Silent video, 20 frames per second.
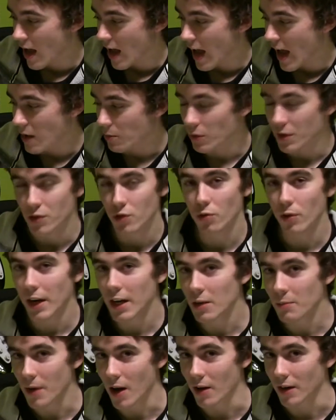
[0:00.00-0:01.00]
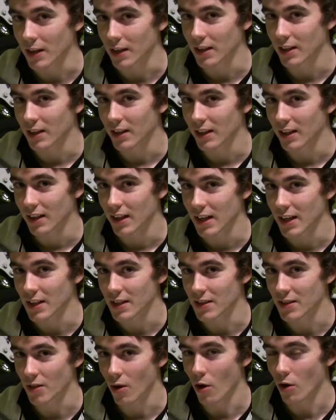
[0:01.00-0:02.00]
And what's great about it
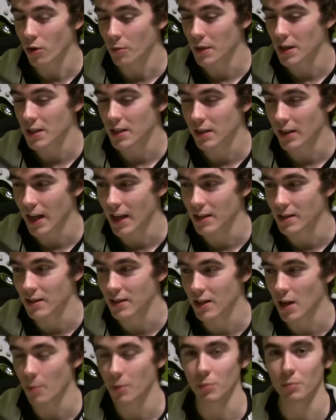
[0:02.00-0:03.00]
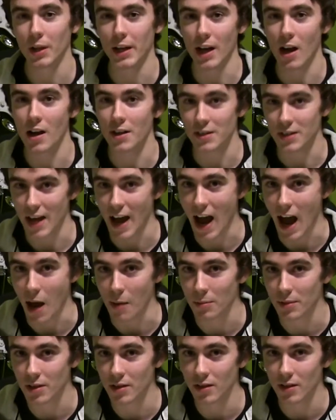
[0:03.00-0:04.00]
is all the basic lands come into play
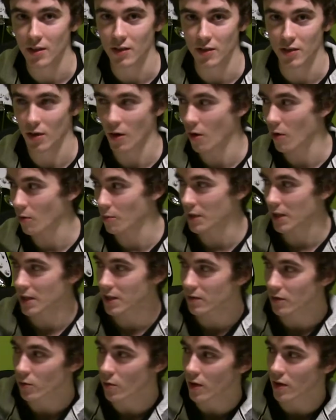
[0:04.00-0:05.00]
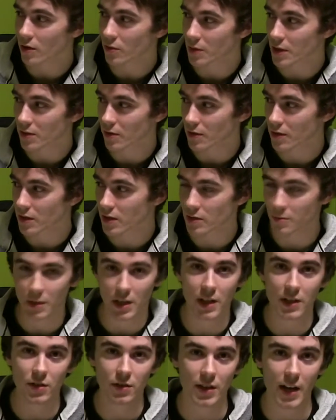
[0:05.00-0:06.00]
untapped. So because of Squandered Resources,
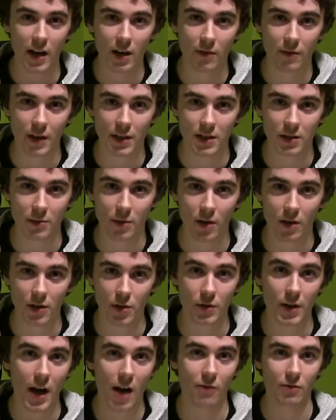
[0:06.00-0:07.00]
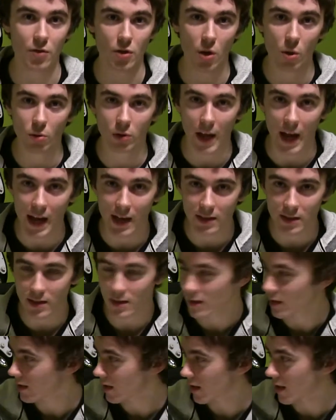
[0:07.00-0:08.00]
because you sacrifice them all, you now have no
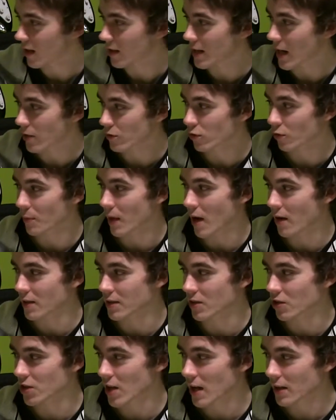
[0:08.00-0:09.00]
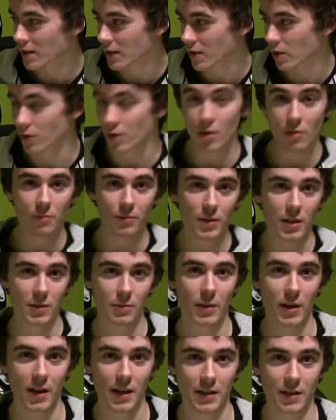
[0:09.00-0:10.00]
lands. Natural Balance checks and goes, oh, this
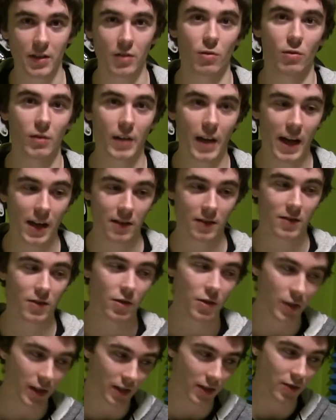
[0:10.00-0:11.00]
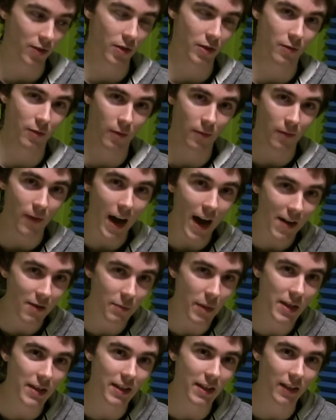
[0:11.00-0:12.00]
player has 0 lands, so you get to search for 5
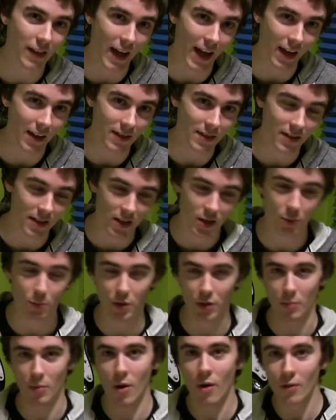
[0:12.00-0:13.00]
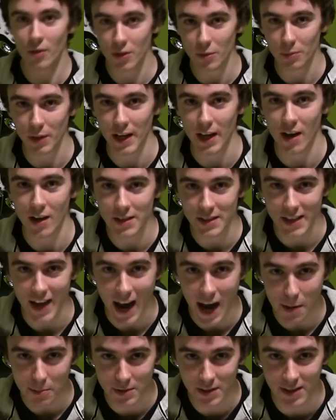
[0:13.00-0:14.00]
basic lands. You put them all into play
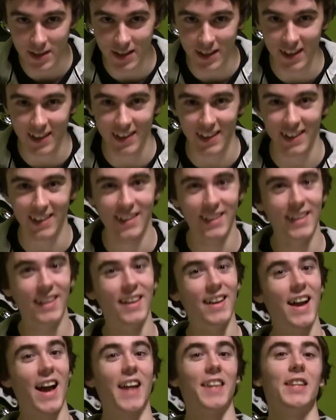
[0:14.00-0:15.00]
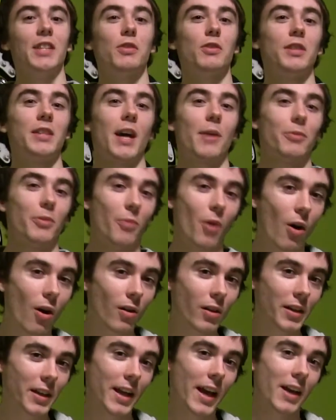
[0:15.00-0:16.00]
untapped, and then you can tap them
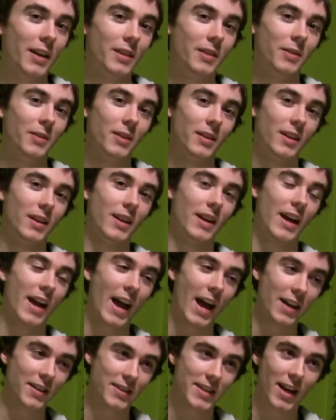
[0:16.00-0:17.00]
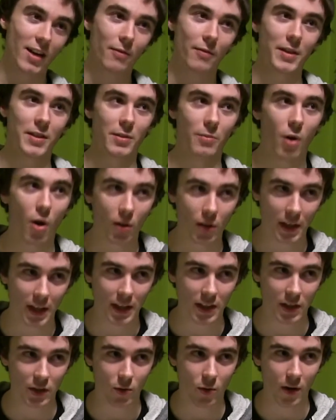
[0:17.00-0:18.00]
all again and sacrifice them all
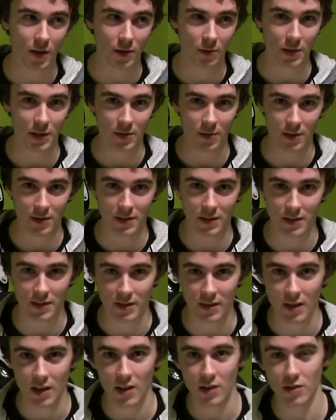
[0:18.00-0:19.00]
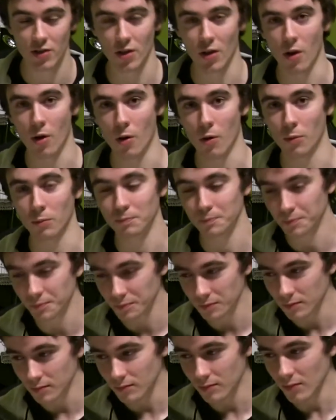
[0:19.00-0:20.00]
again to Squandered Resources. So
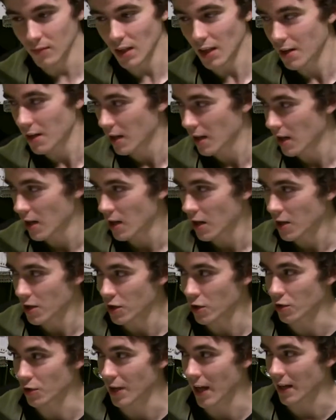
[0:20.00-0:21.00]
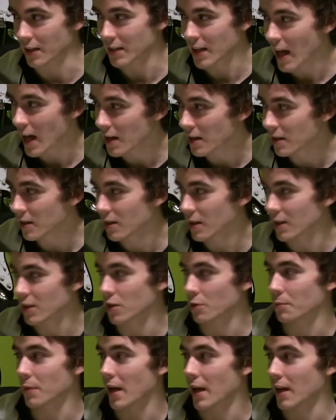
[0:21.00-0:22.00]
you'd get 10,
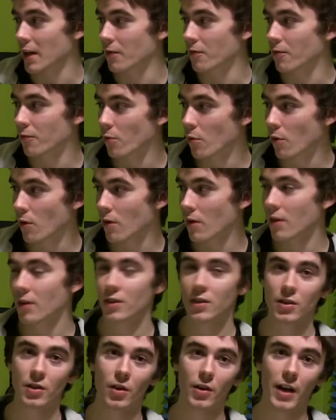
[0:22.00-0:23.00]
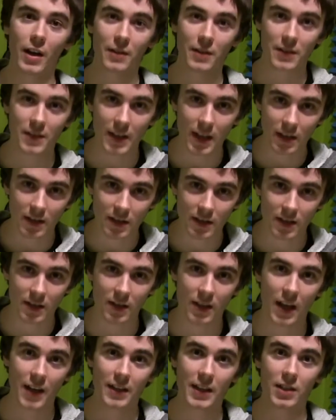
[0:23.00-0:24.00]
you pay 4, you go down to
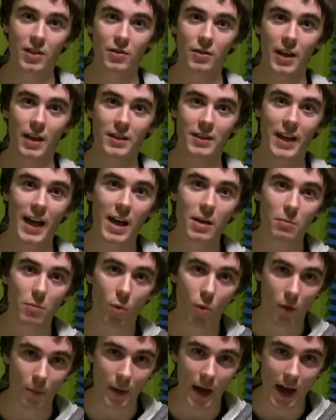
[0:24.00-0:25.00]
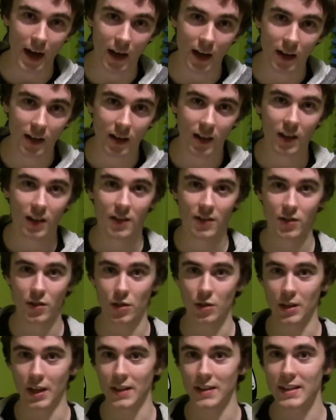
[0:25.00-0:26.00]
6, and then you get 10 more mana. So
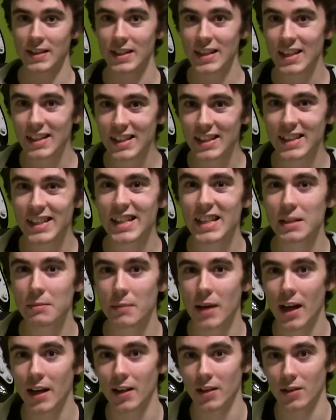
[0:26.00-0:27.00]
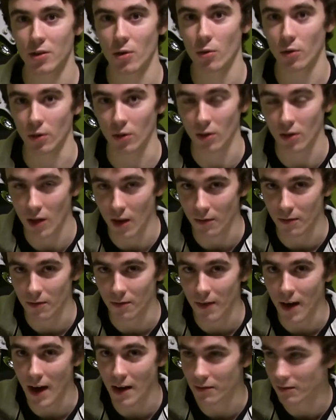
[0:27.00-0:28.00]
you get 16 mana total off
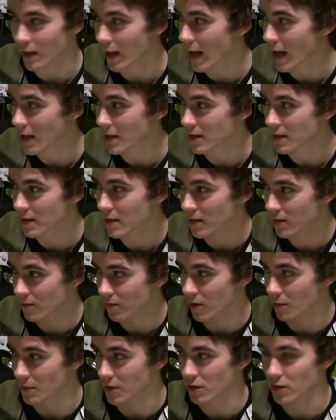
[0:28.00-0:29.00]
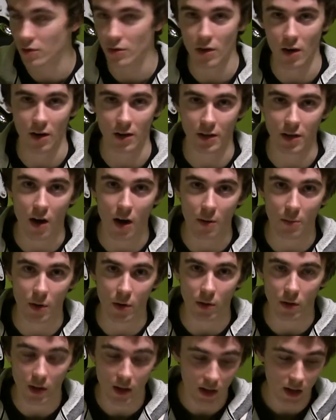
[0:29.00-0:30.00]
5 lands from this 2-card
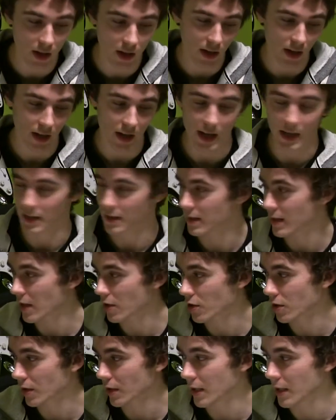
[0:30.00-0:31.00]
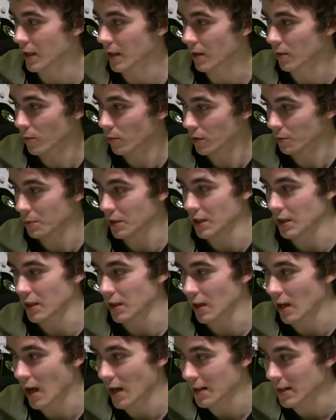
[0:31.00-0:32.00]
combo, and essentially would
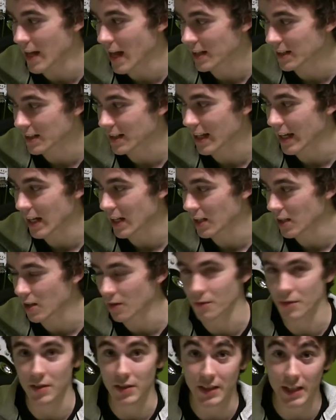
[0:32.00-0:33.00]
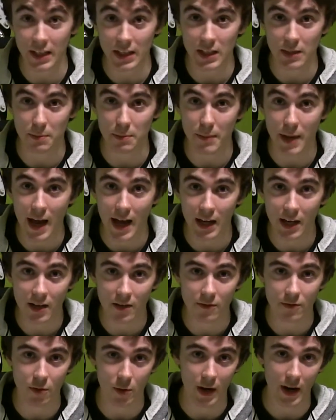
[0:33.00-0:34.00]
be a net gain of 6 mana
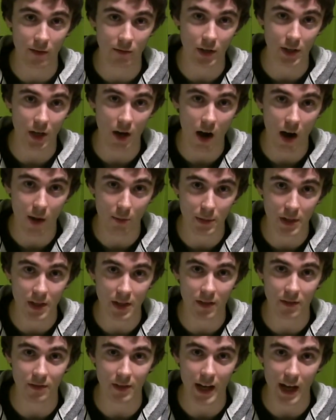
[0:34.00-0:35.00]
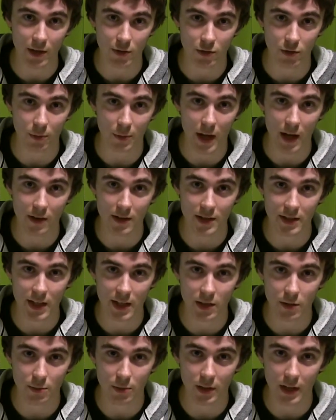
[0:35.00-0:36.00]
for every copy of Natural Balance
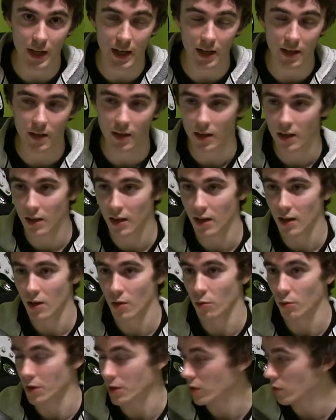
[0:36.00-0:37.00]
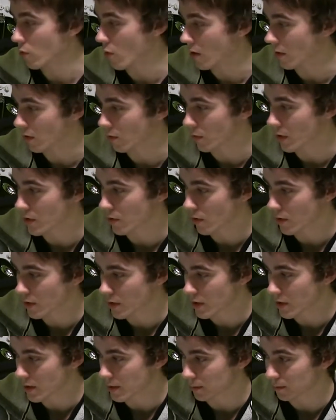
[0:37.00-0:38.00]
that you play with Squandered
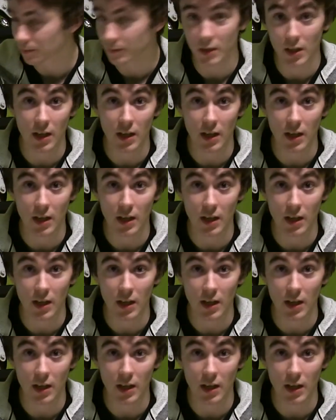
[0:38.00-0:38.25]
Resources.